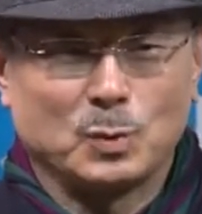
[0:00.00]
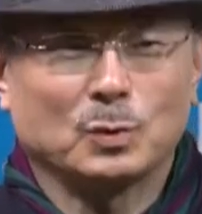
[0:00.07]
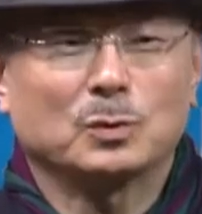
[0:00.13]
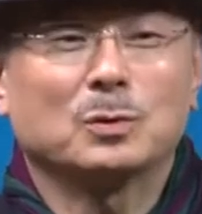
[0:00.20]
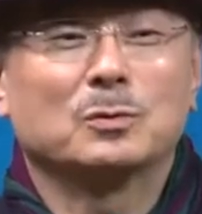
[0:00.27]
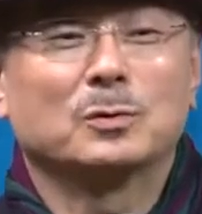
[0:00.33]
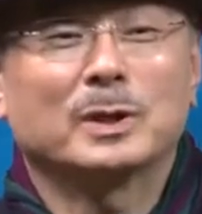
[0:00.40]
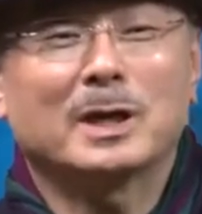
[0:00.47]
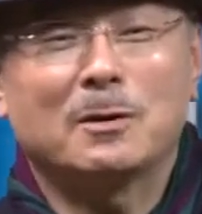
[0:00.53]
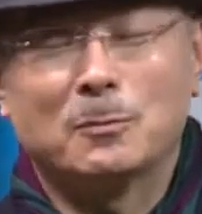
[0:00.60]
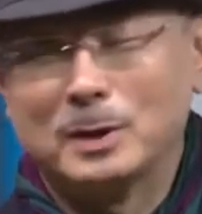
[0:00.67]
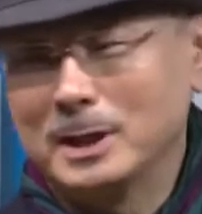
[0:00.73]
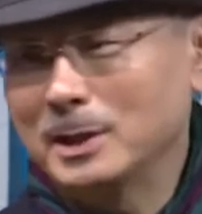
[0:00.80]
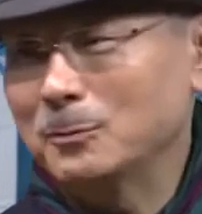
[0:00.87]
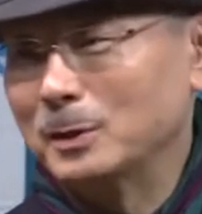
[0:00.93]

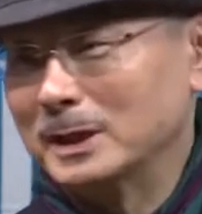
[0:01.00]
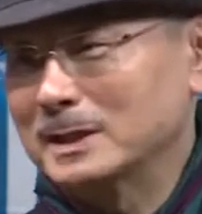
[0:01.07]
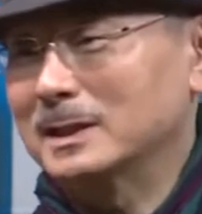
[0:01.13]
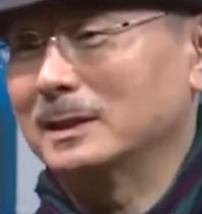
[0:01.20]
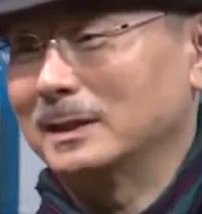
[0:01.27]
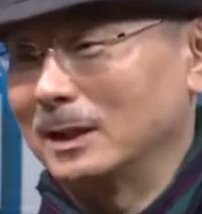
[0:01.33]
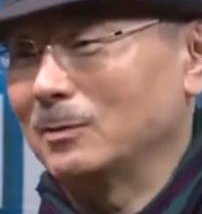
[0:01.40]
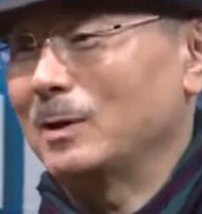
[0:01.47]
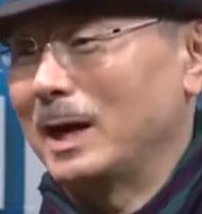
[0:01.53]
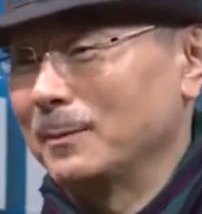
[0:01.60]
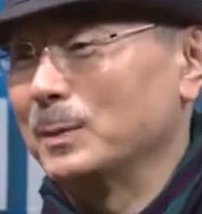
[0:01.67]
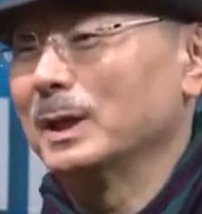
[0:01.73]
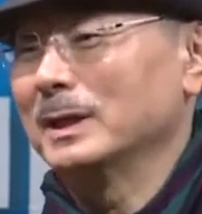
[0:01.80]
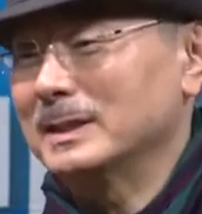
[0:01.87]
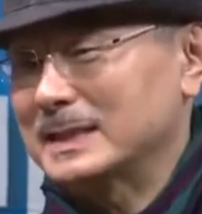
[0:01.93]
Generally, people
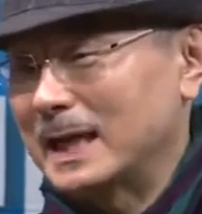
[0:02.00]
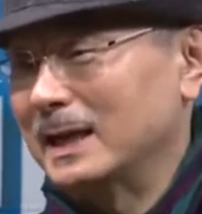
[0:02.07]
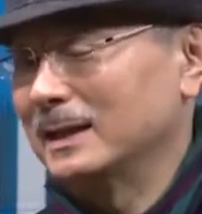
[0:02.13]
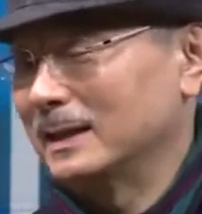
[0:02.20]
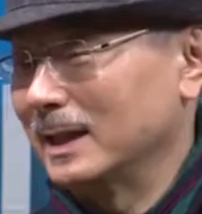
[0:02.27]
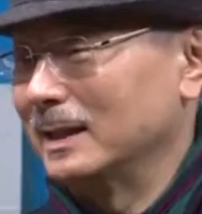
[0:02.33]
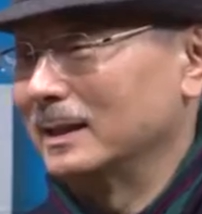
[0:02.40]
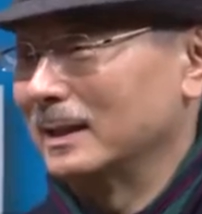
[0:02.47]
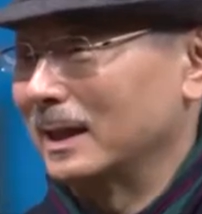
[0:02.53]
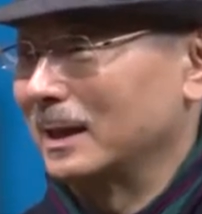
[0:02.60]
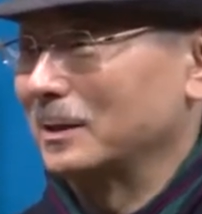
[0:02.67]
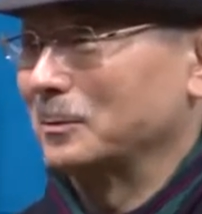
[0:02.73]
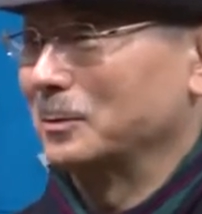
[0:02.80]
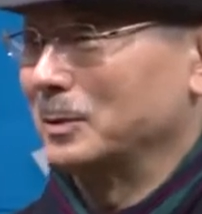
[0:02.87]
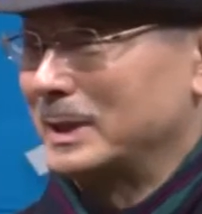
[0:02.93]
say that you will do well
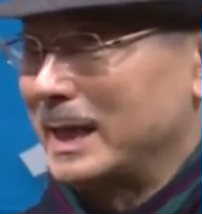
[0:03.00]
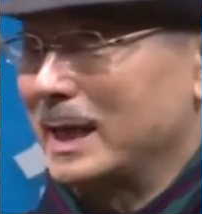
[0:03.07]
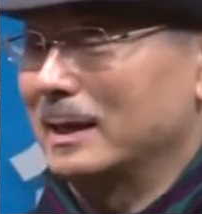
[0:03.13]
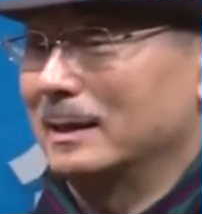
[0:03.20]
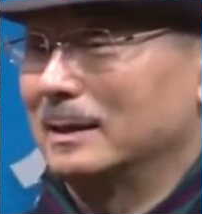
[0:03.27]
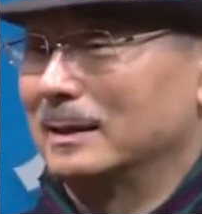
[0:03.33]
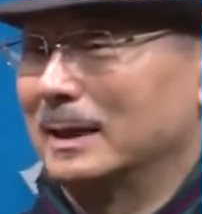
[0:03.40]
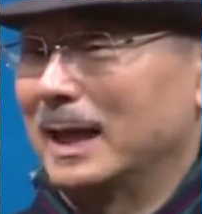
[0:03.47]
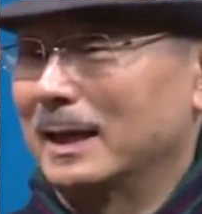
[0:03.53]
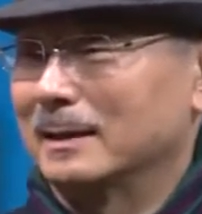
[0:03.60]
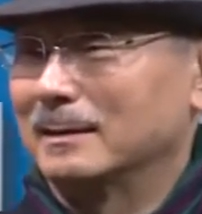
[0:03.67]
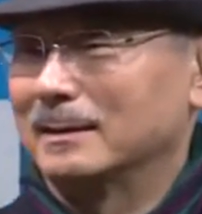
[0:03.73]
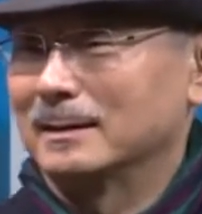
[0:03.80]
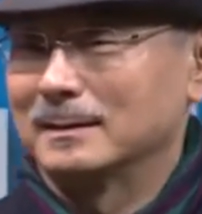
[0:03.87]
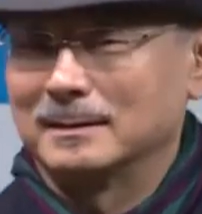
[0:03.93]
if you faithfully
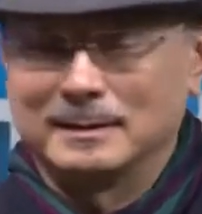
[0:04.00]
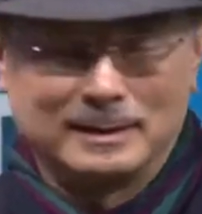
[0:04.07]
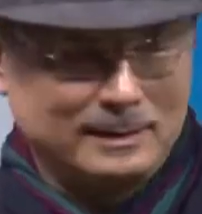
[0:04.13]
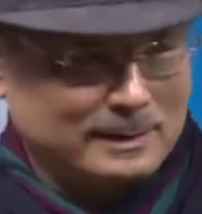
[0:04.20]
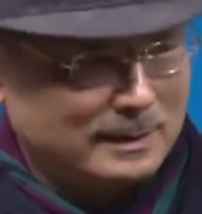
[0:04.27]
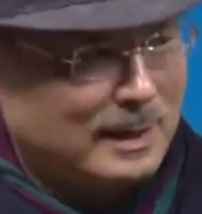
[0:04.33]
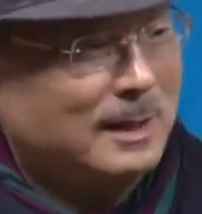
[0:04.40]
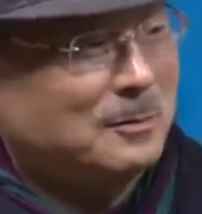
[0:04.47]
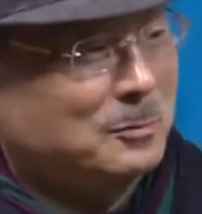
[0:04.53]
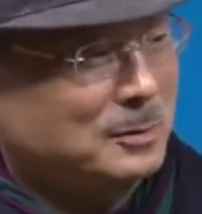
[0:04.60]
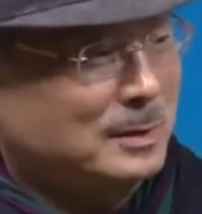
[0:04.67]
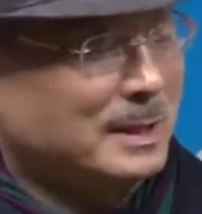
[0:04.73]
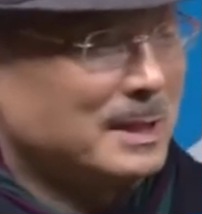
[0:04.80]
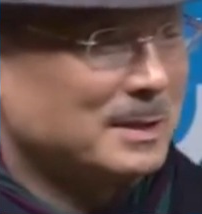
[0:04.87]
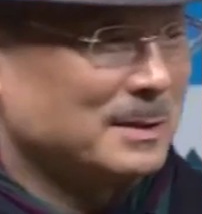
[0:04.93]
follow the principles.